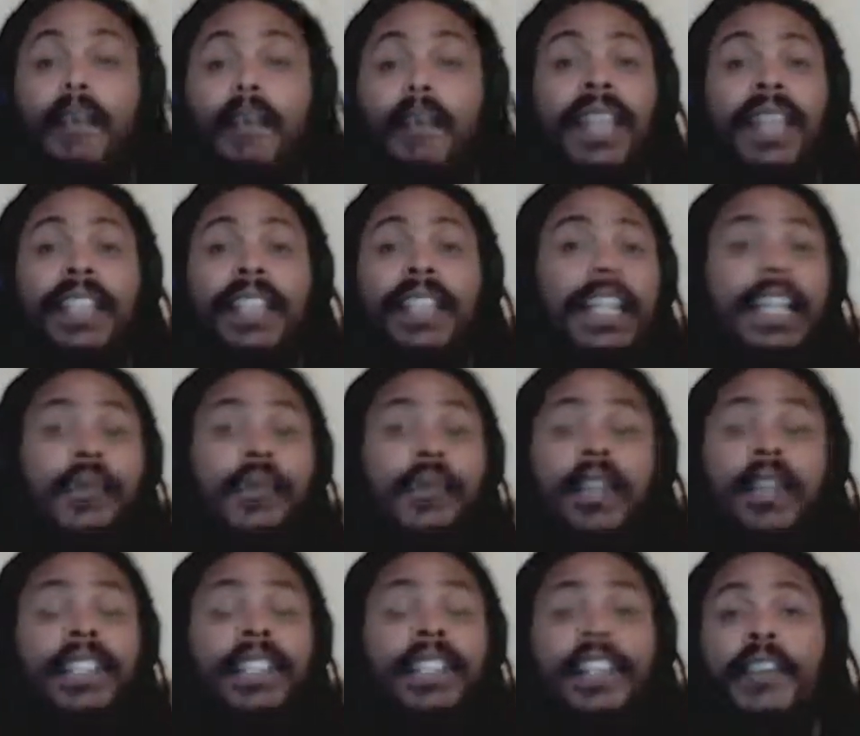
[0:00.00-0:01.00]
Because I didn't
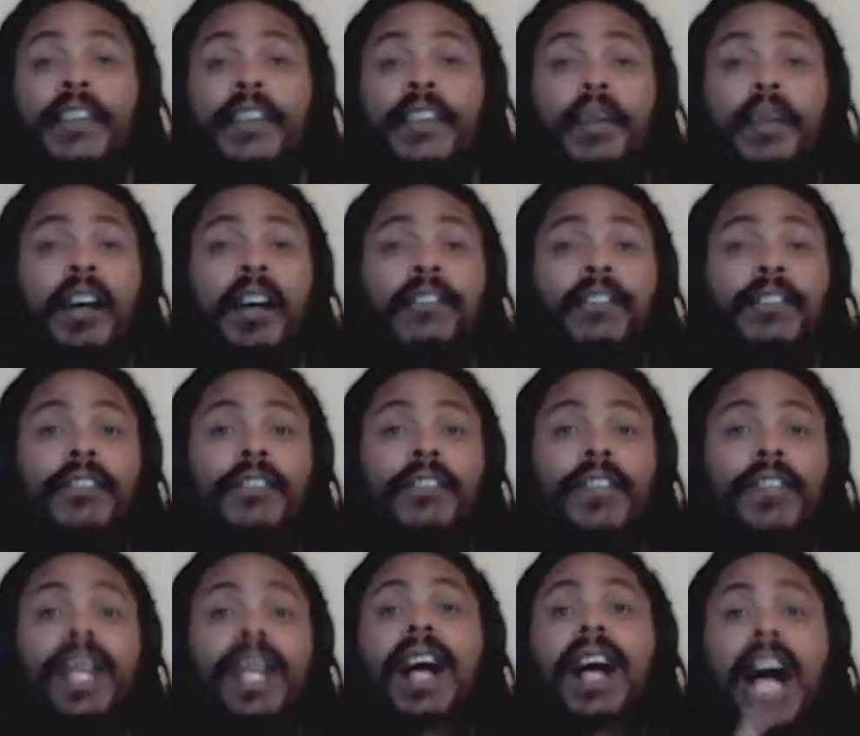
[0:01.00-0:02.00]
want to scare them off.
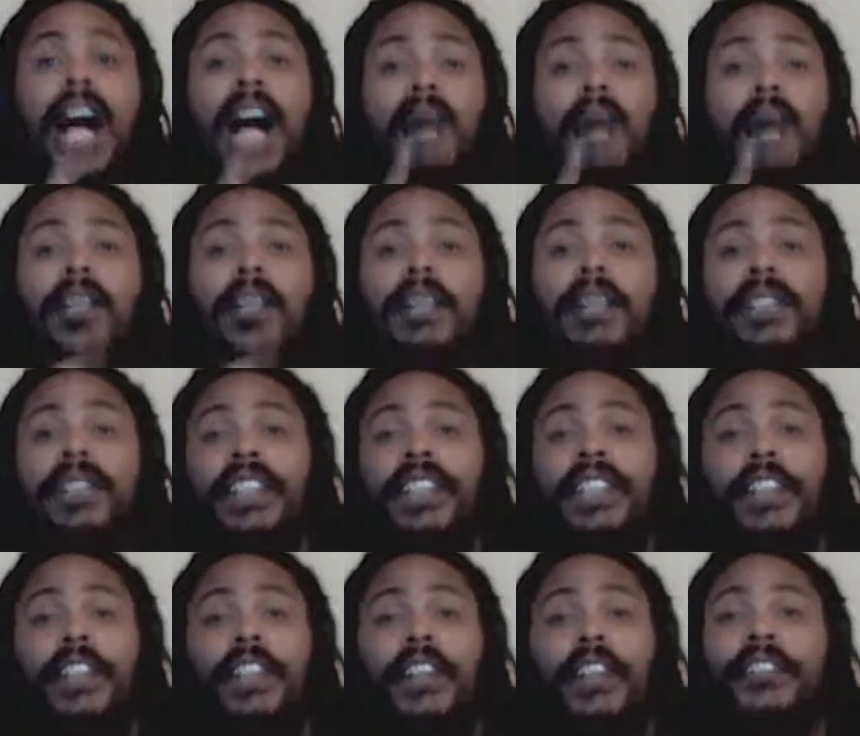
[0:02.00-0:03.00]
I wanted them to
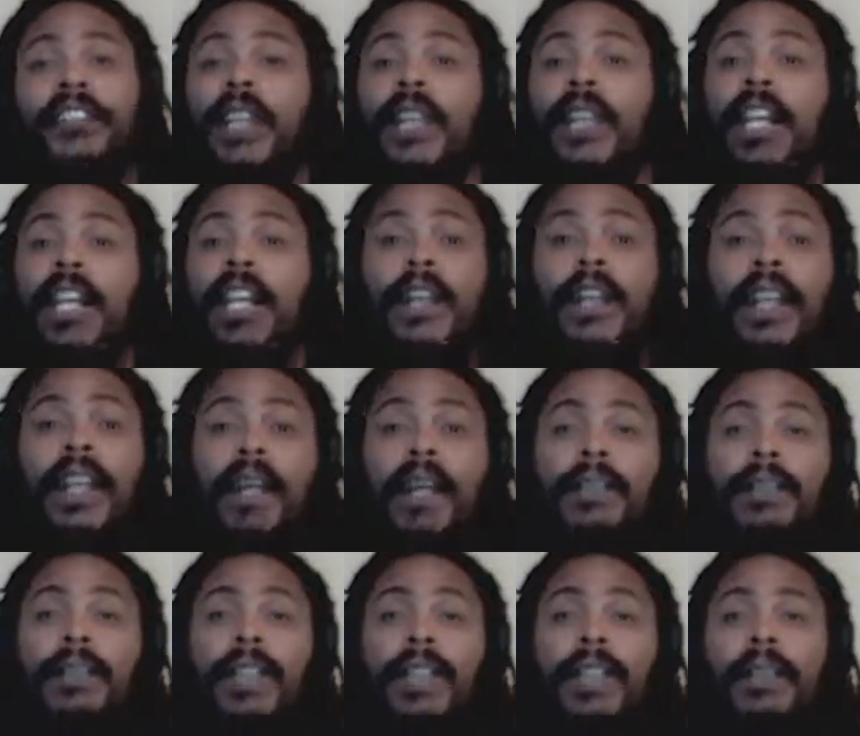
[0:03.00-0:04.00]
stick around so I could call the
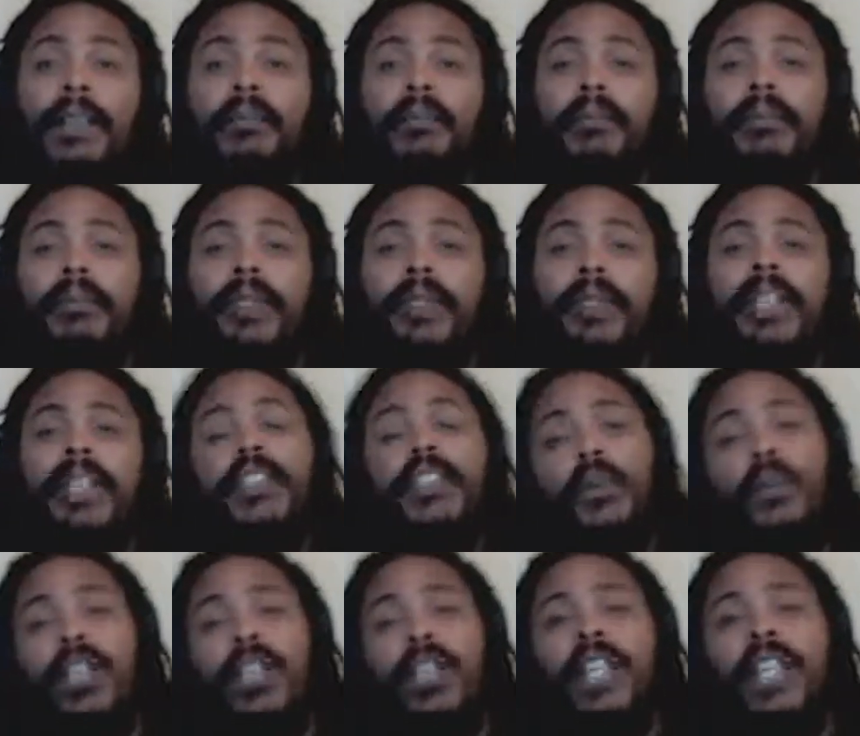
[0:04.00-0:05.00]
cops on them.
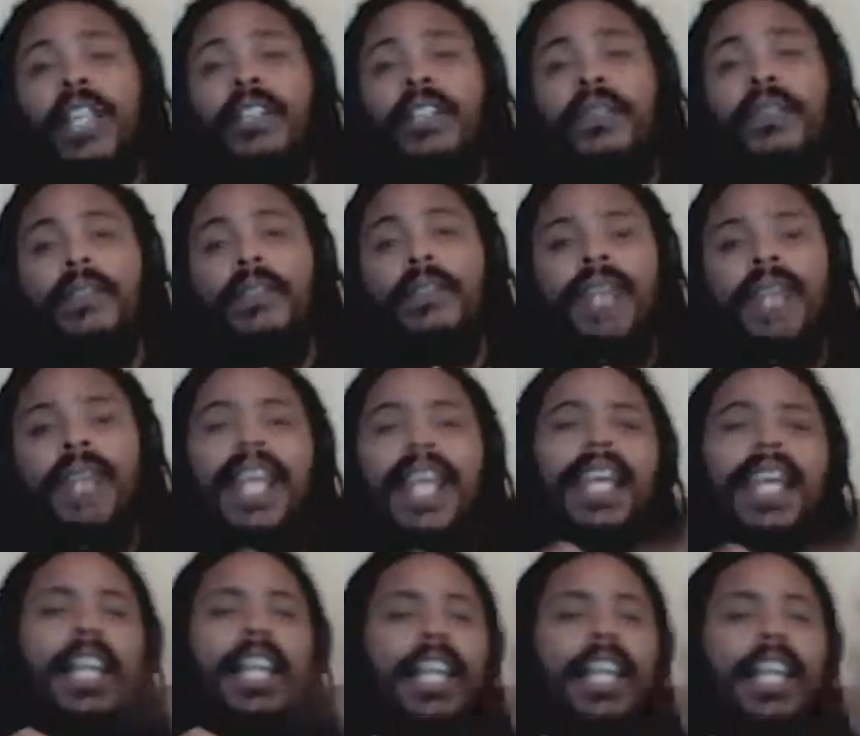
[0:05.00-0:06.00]
So what did I do?
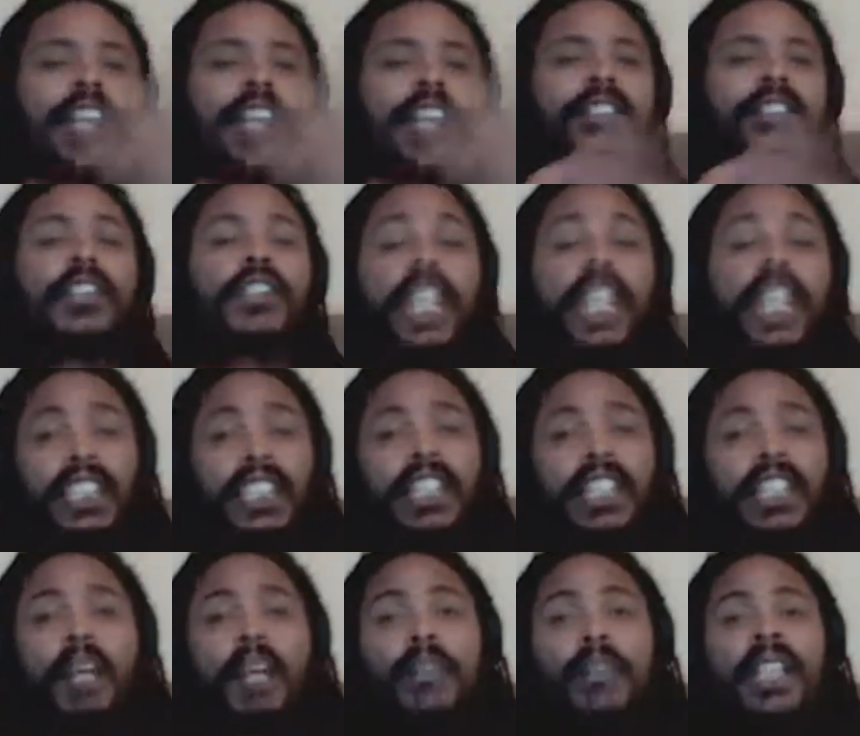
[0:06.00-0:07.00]
Hey, how you guys doing? You guys need
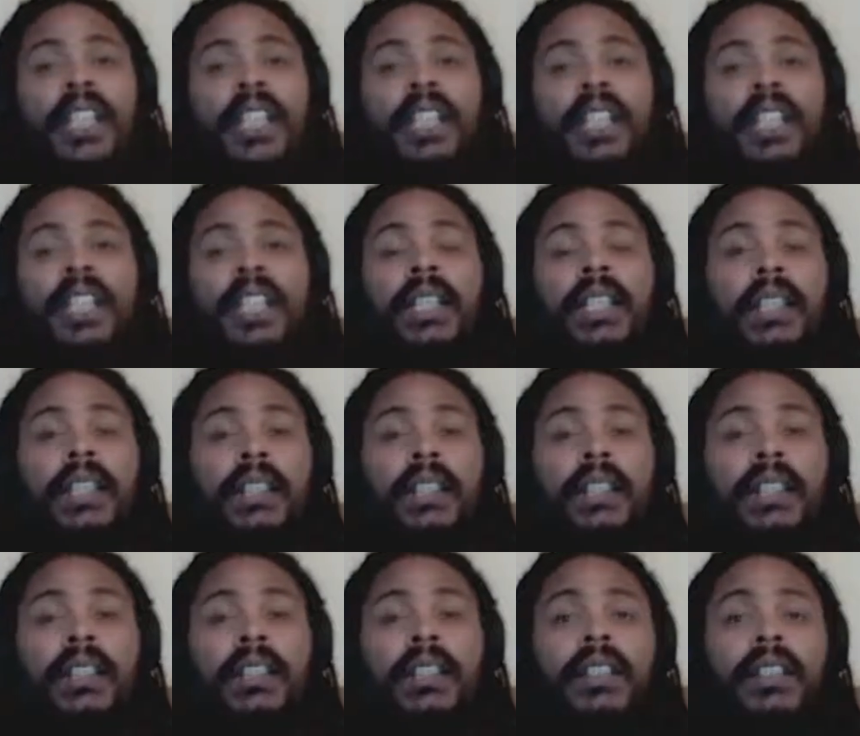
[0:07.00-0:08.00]
help with anything?
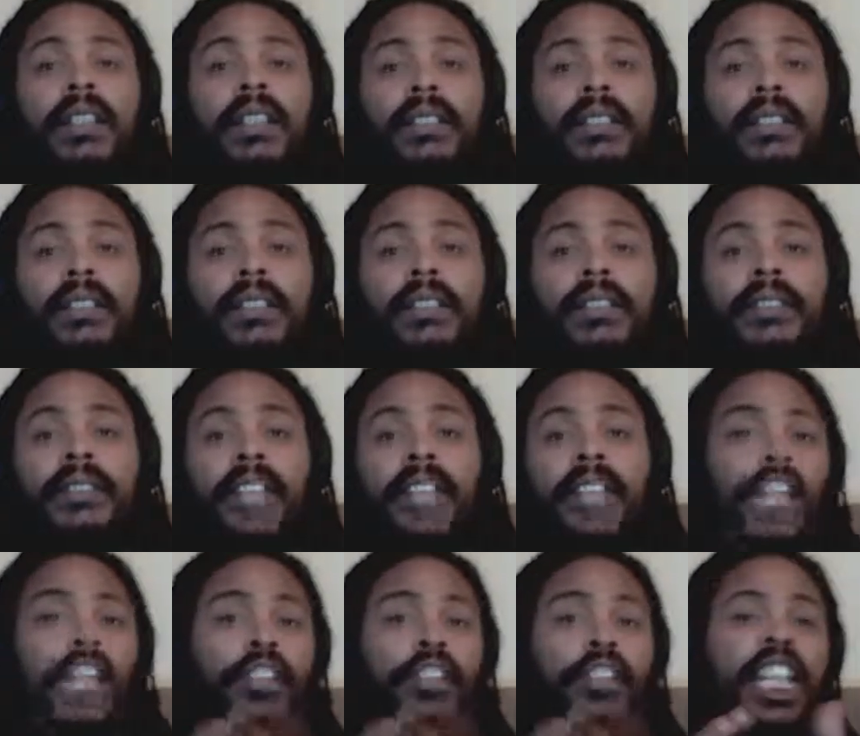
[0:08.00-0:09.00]

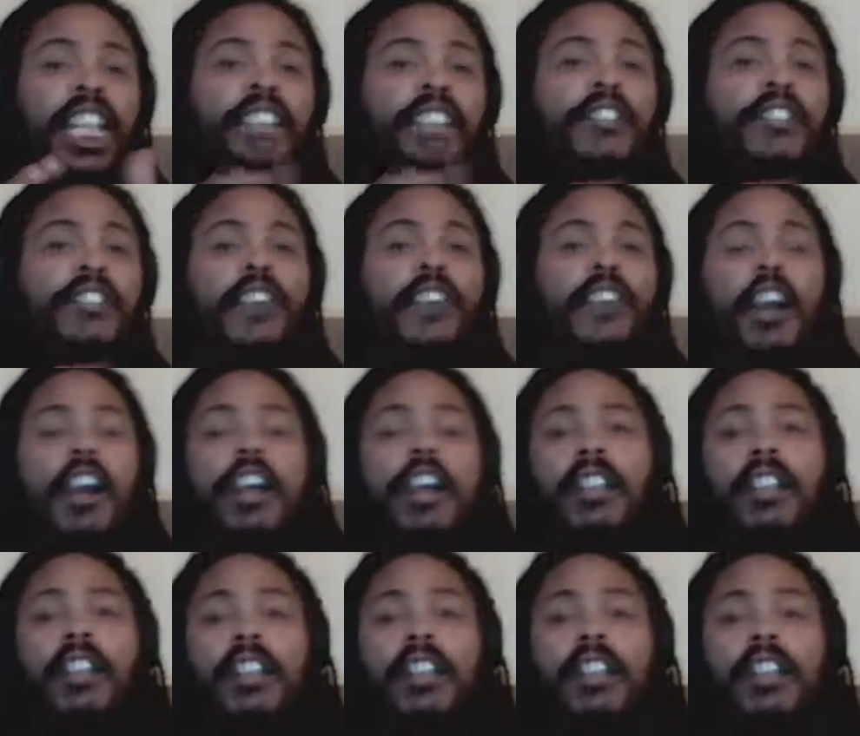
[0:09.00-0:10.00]
Lock your keys in your car?